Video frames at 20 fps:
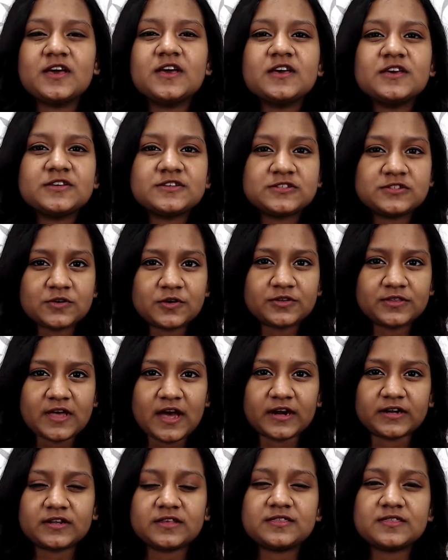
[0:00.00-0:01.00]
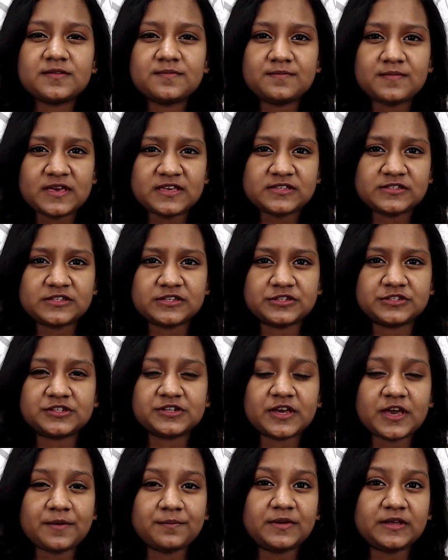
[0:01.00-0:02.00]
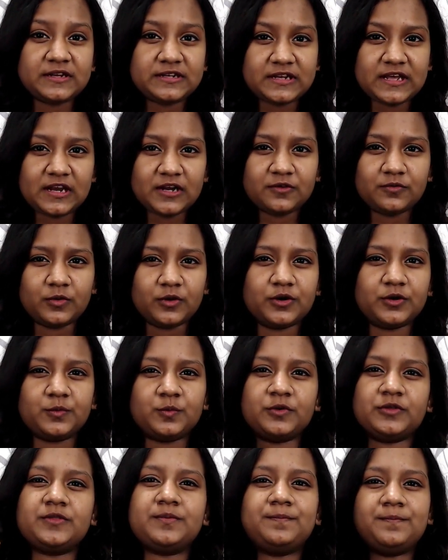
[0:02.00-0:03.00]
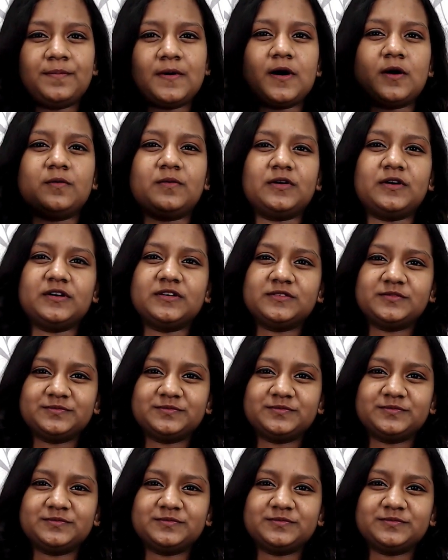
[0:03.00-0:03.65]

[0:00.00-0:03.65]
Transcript: so that the message can be delivered with power.